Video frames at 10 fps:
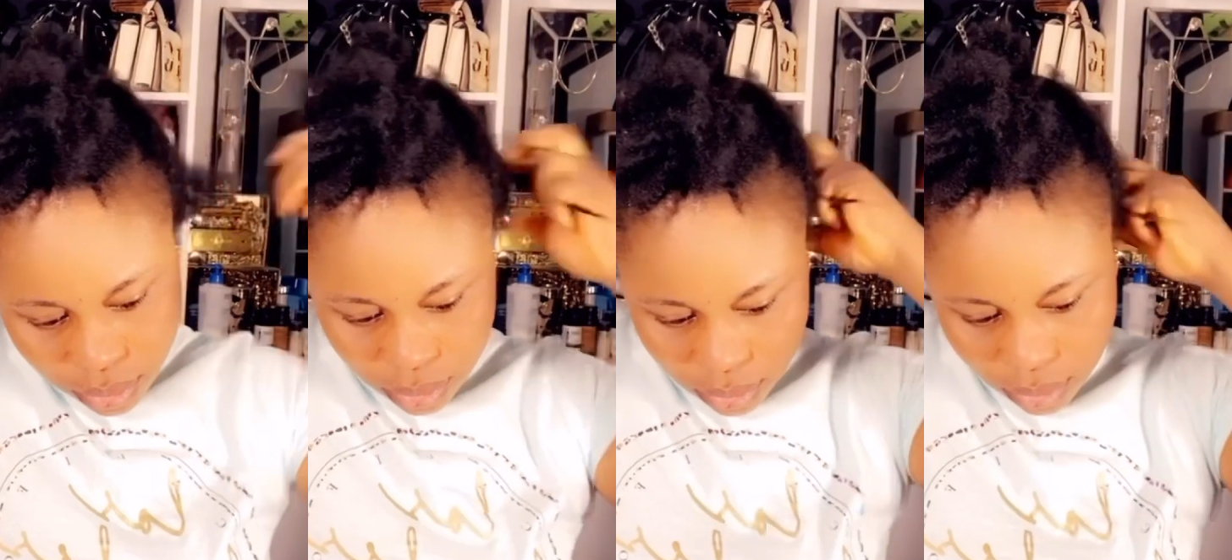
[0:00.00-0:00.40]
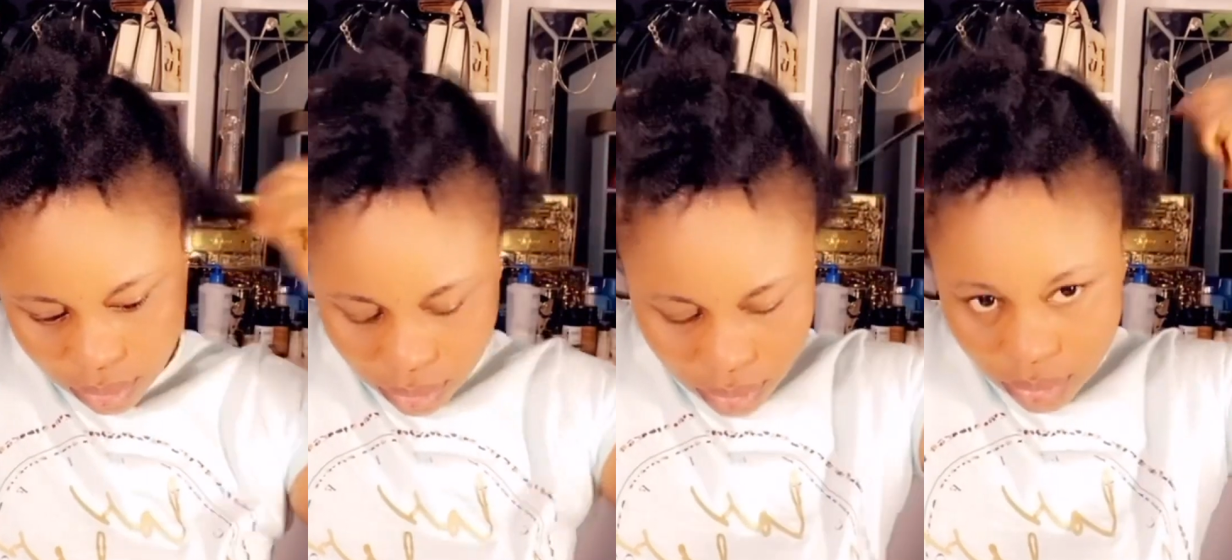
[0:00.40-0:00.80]
So
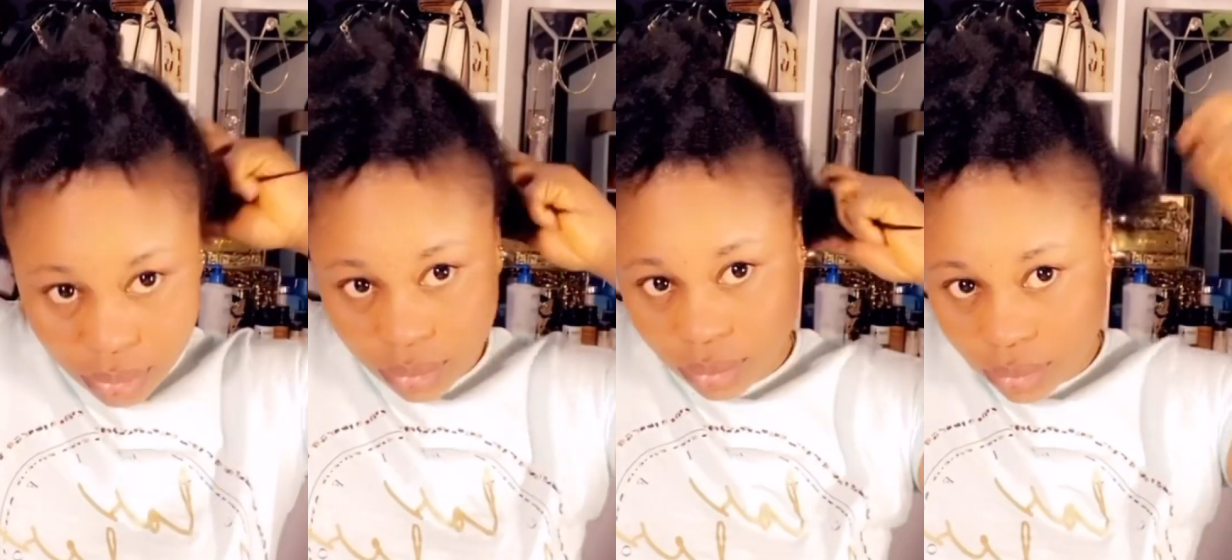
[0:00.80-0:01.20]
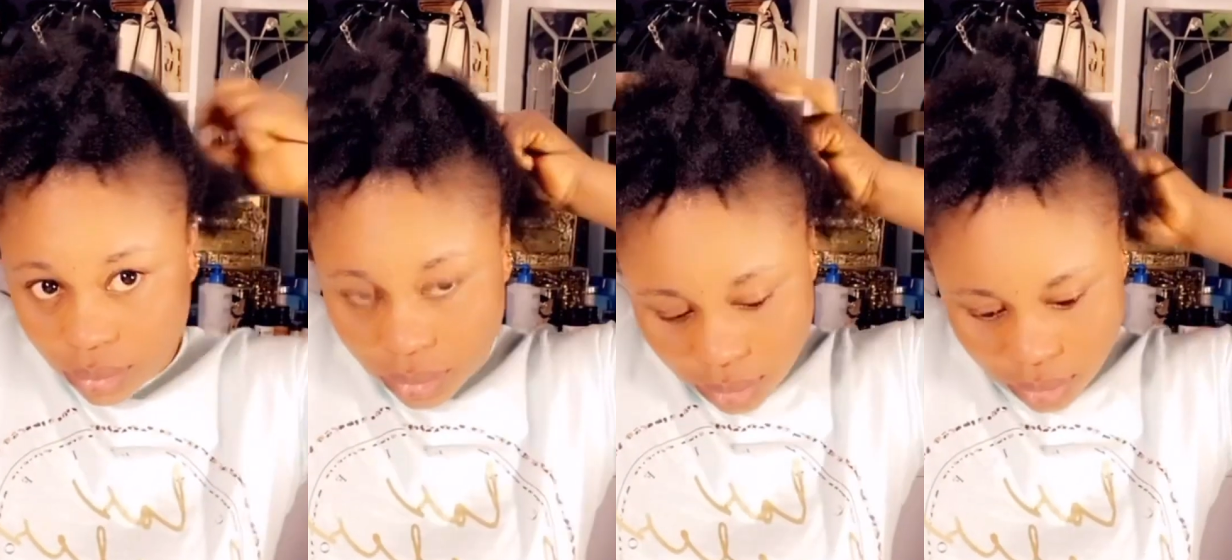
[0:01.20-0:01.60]
guys, please
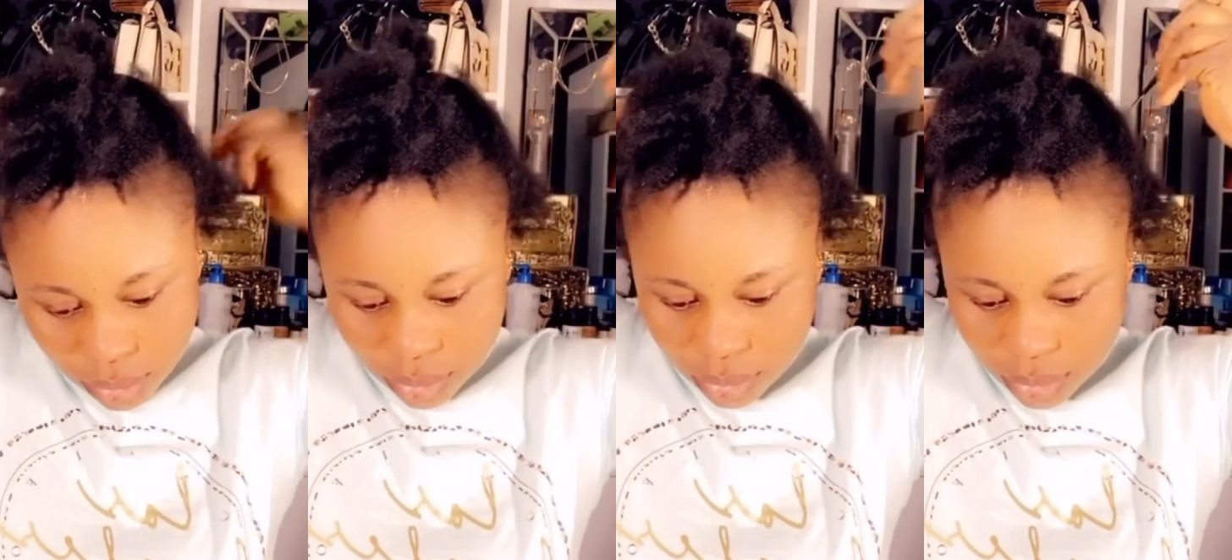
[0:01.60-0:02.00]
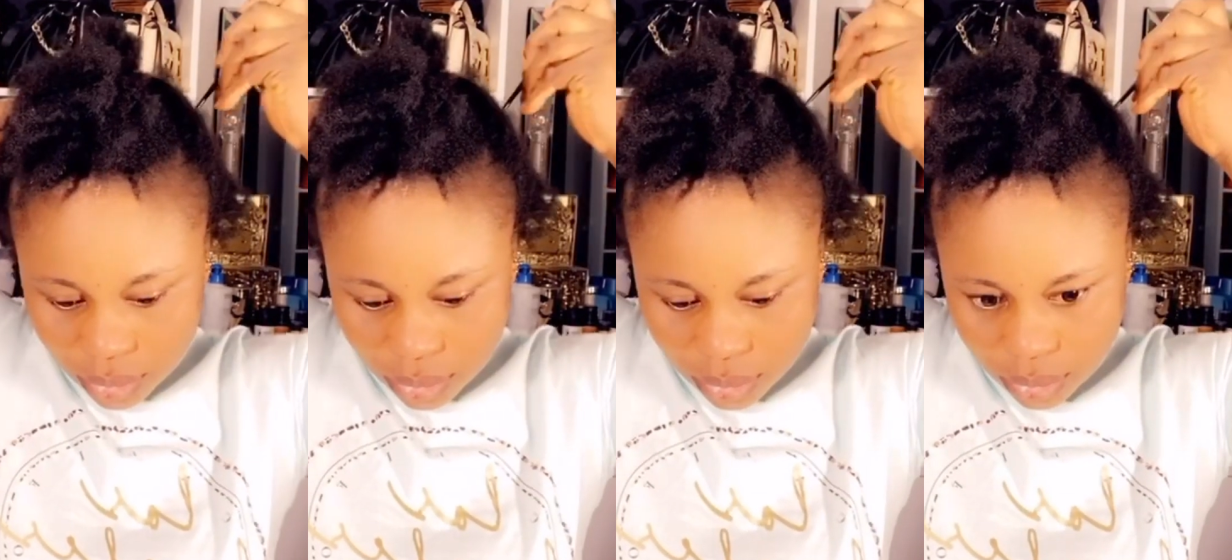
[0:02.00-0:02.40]
don't forget
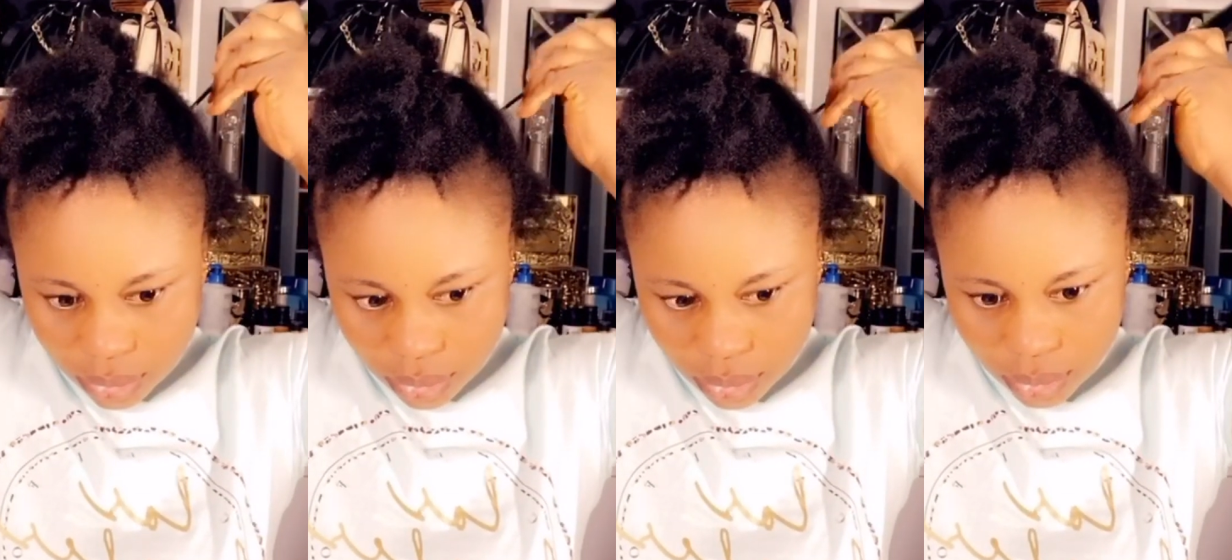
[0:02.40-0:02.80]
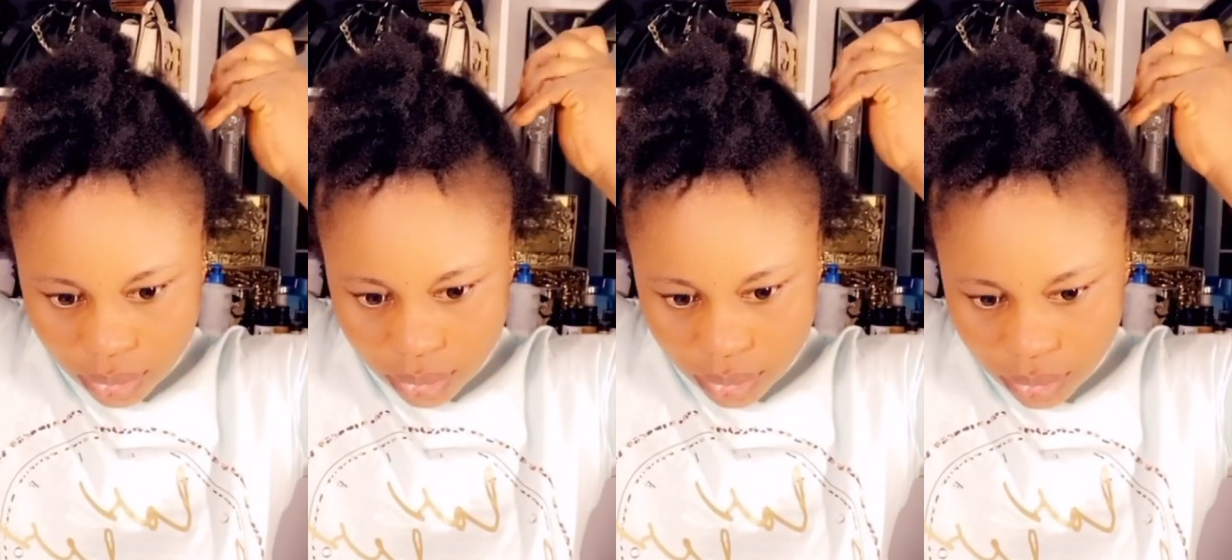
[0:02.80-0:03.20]
to
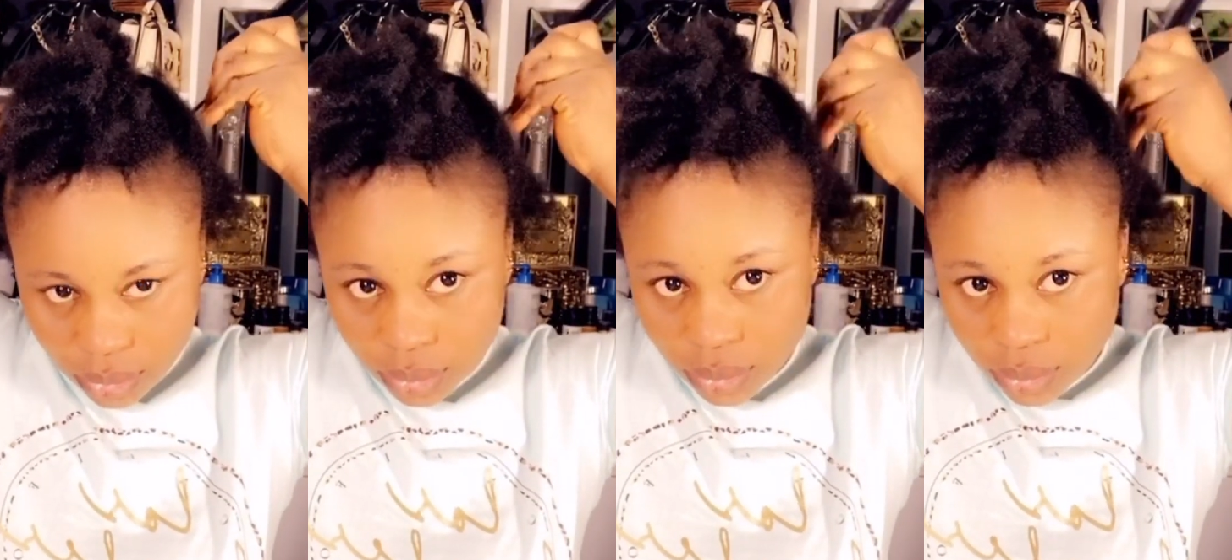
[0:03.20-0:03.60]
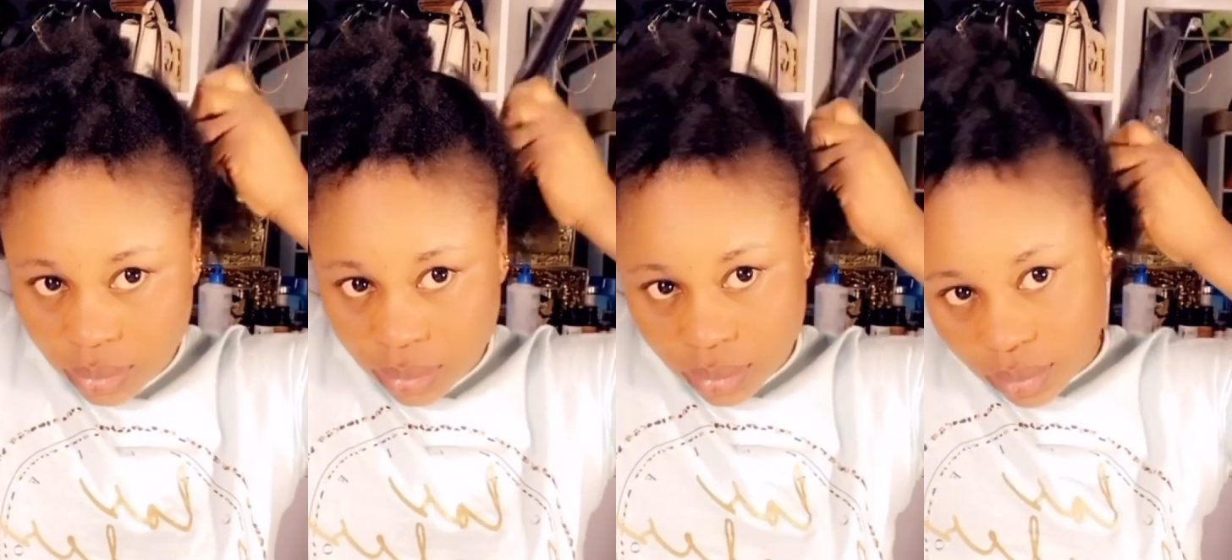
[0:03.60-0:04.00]
leave me a
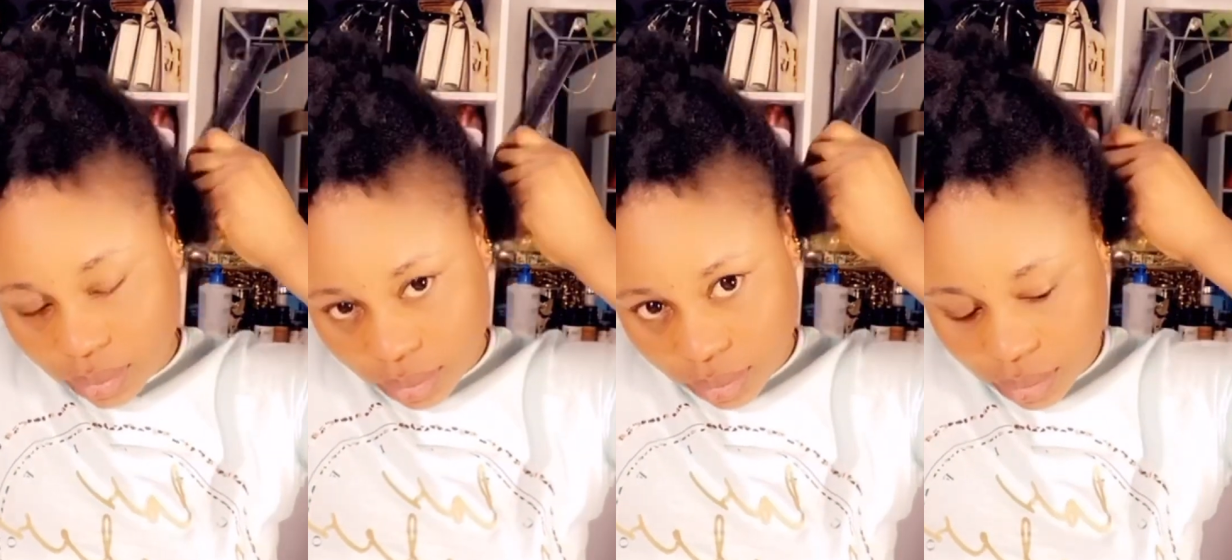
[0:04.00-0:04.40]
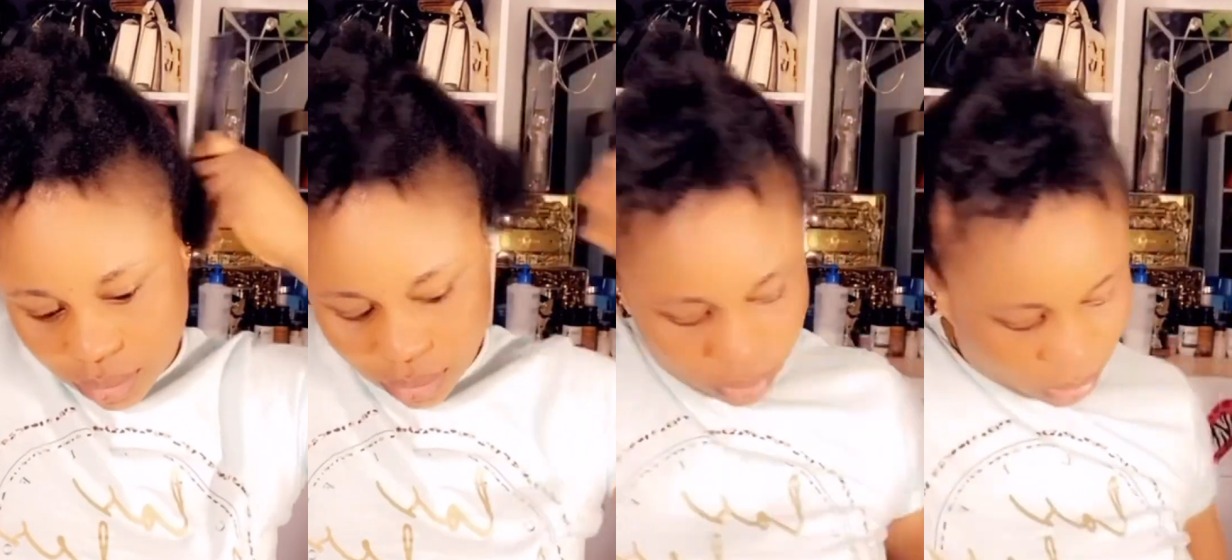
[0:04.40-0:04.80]
good
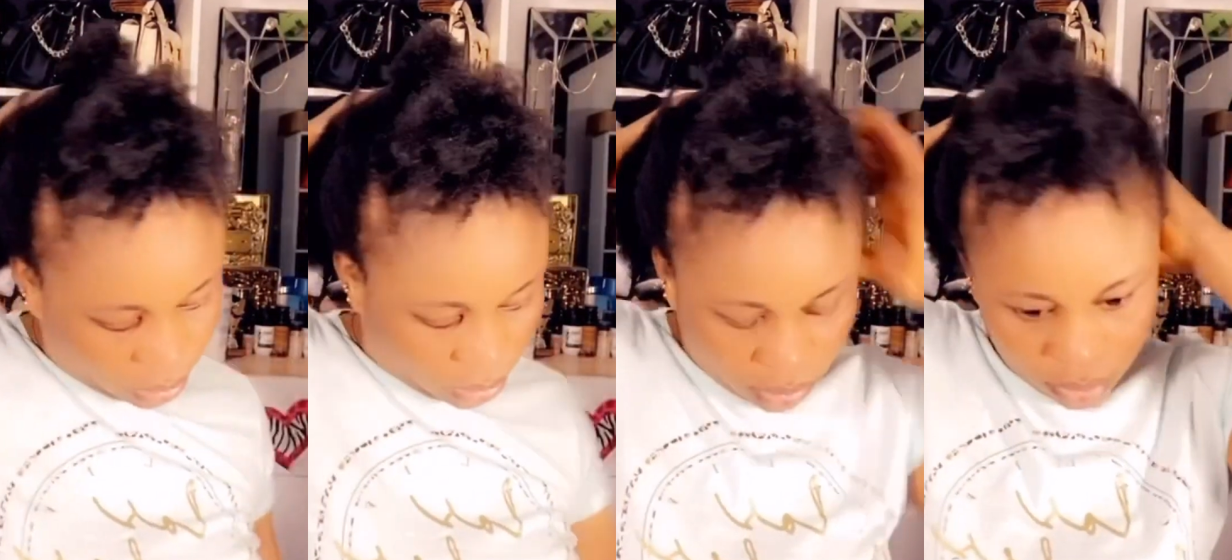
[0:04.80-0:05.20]
comment,